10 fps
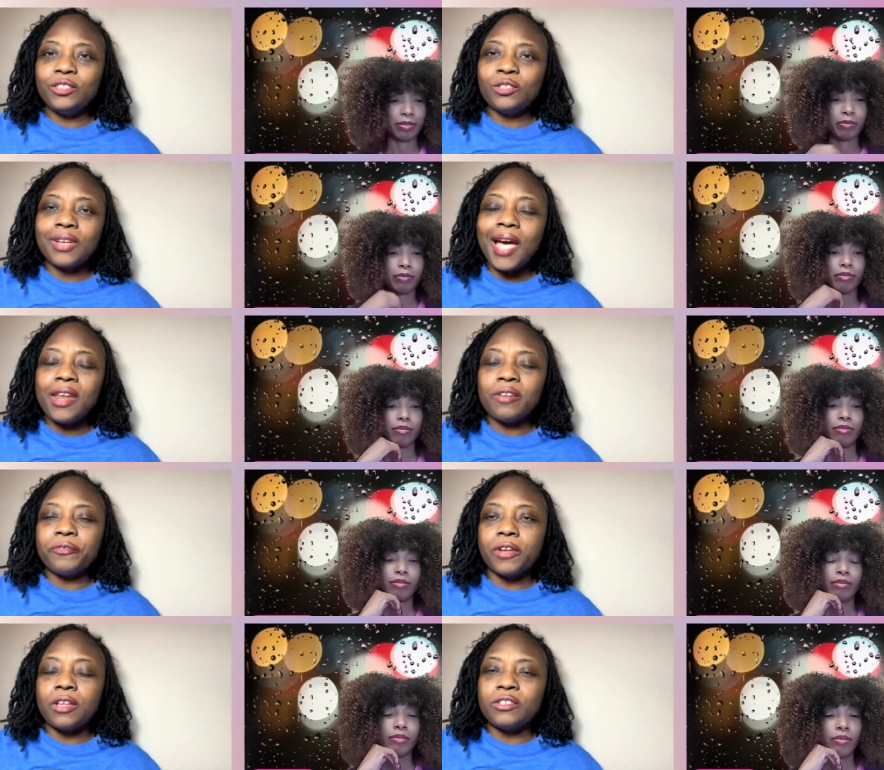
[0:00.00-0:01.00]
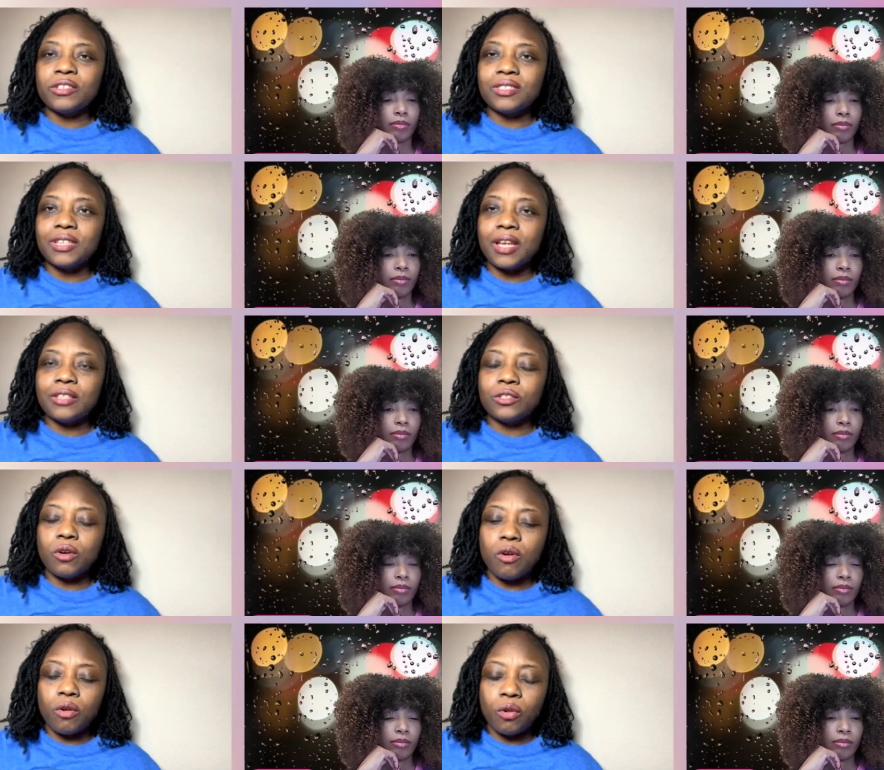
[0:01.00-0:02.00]
Speaker 1: do kind of understand the
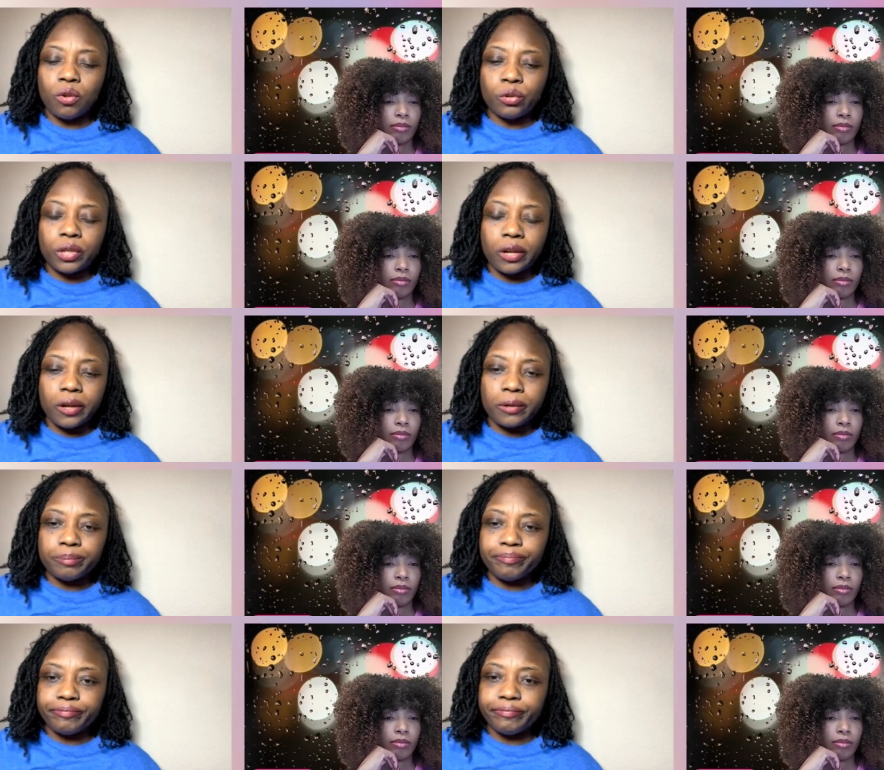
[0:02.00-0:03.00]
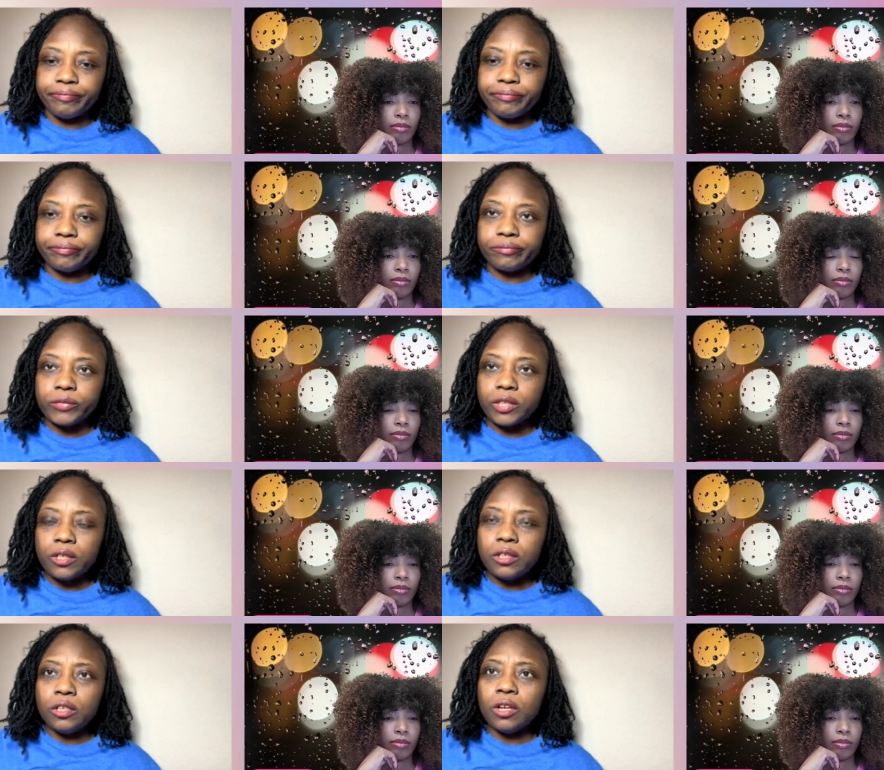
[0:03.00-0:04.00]
whole um
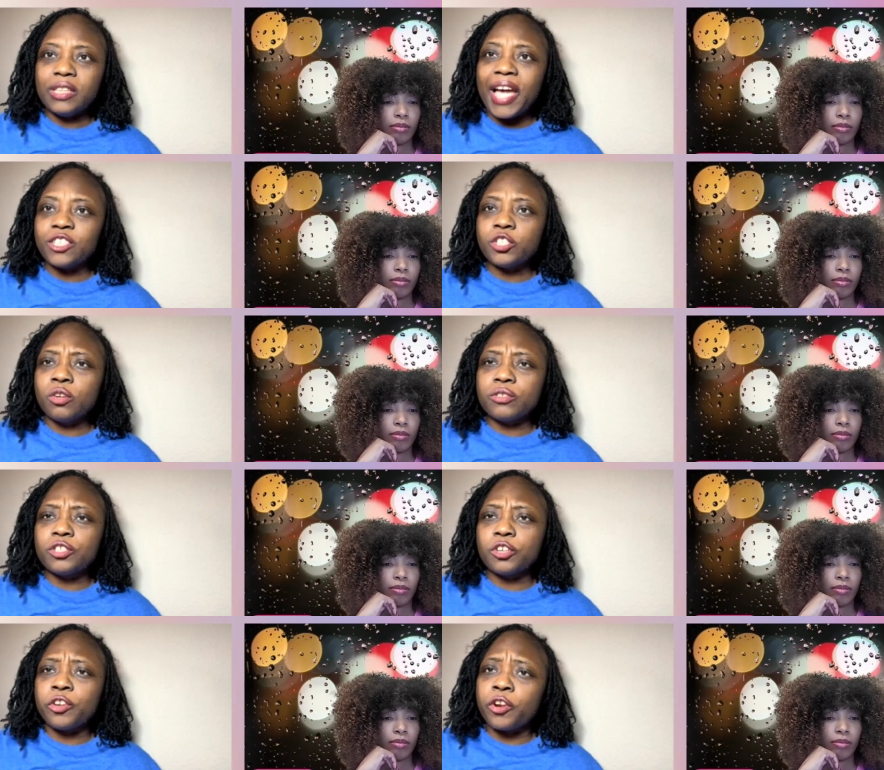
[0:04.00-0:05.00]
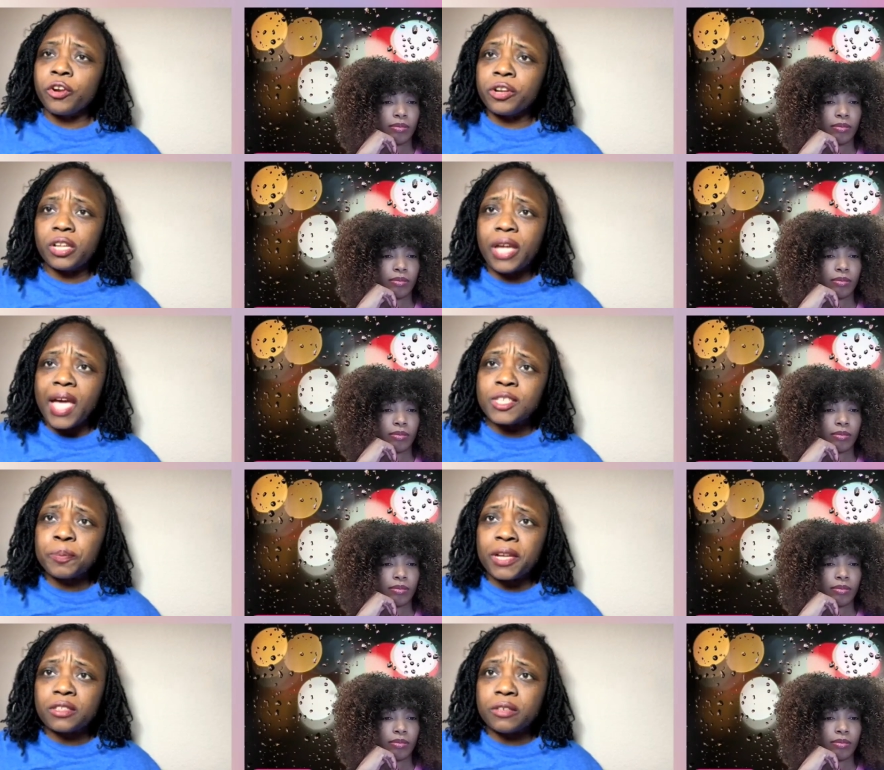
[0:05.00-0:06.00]
you know national security
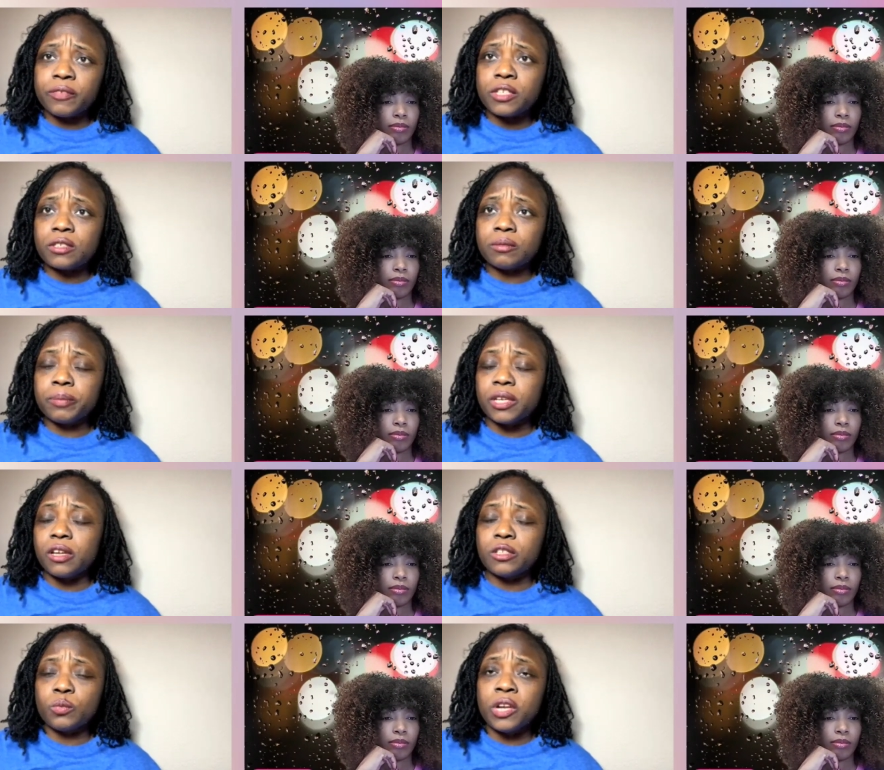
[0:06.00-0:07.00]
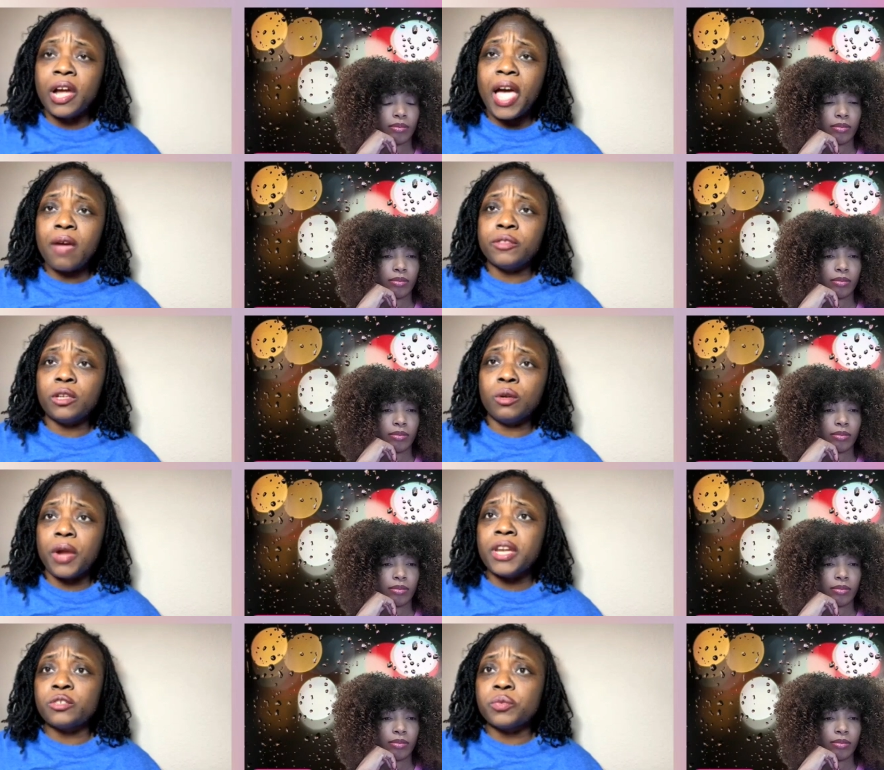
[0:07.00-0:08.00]
aspect of it because we don't have the
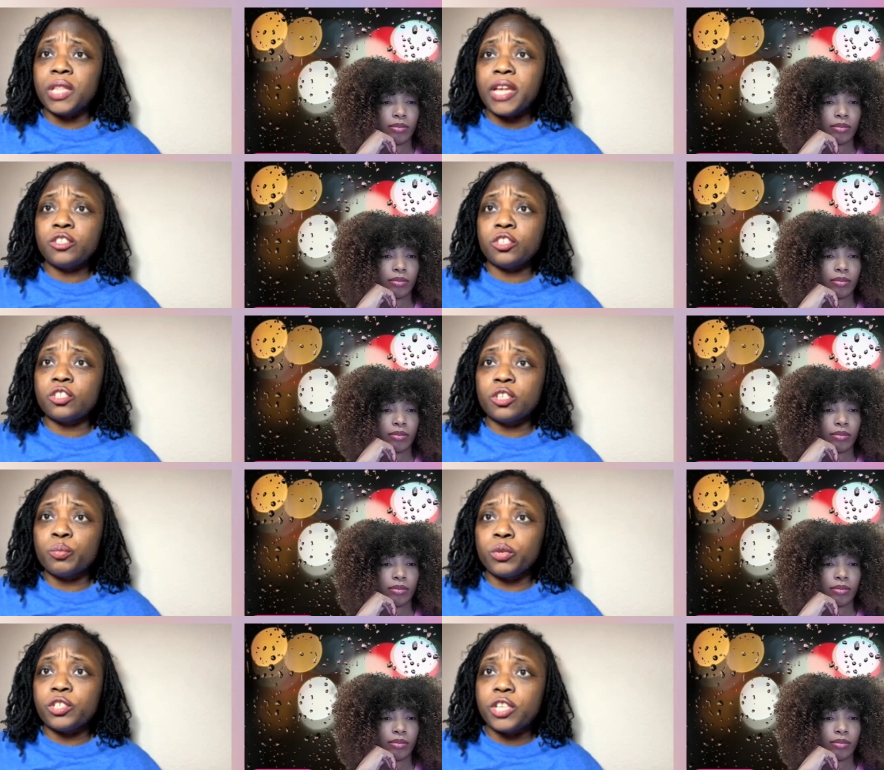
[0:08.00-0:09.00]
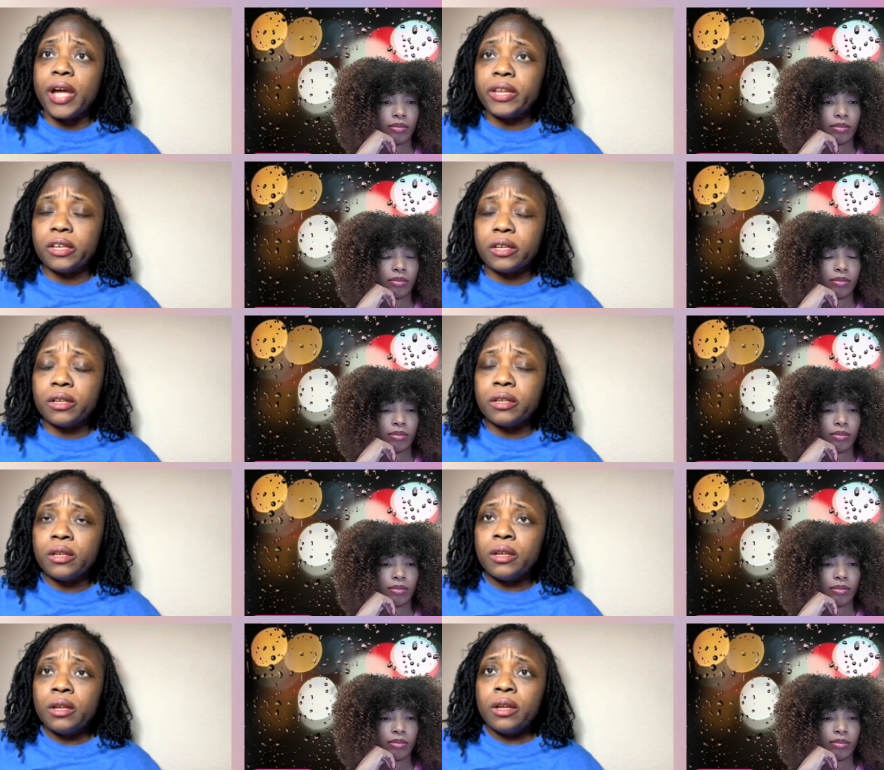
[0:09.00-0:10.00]
greatest relationship with China.
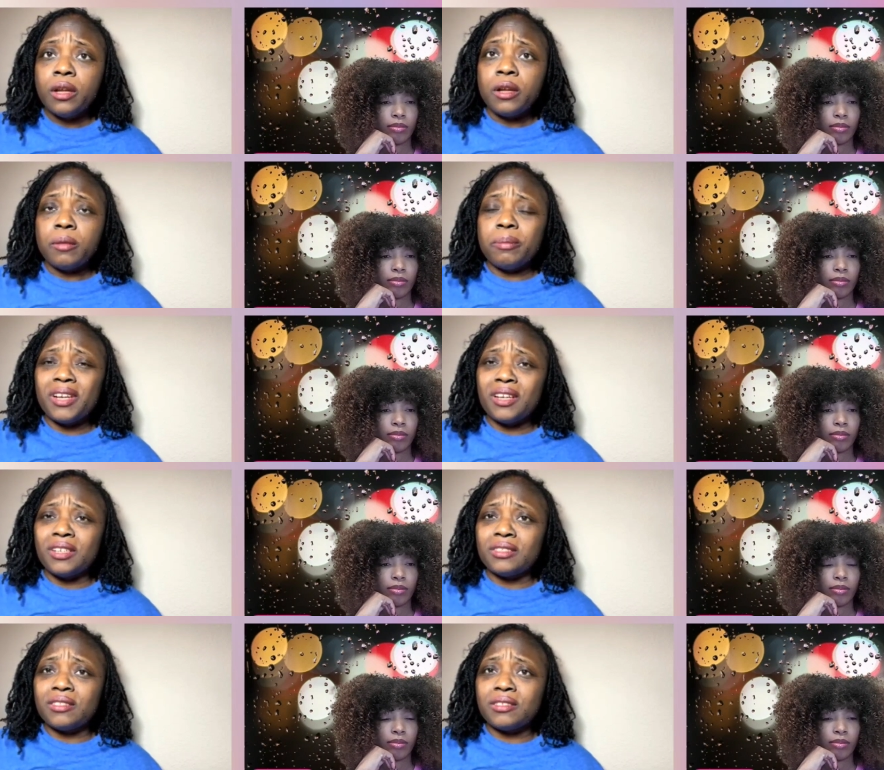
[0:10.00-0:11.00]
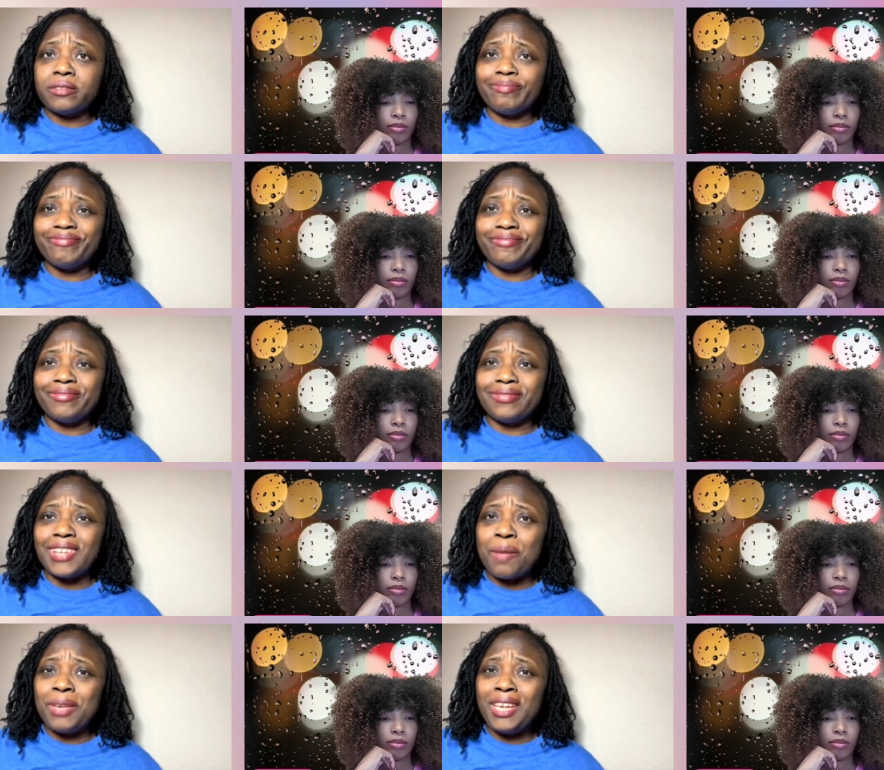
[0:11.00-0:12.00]
But
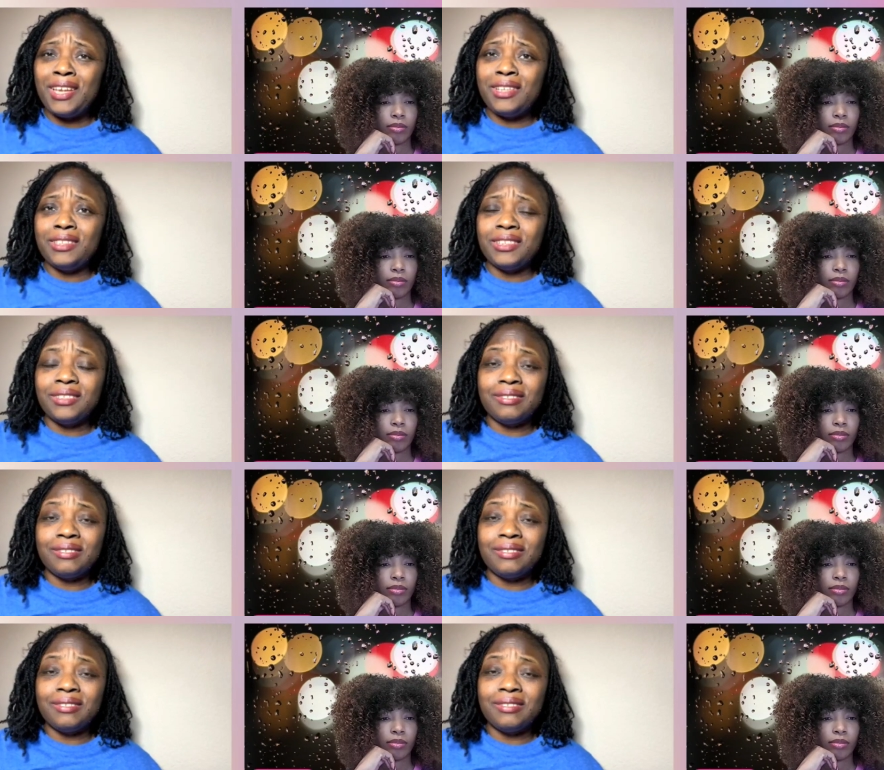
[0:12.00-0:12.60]
I mean,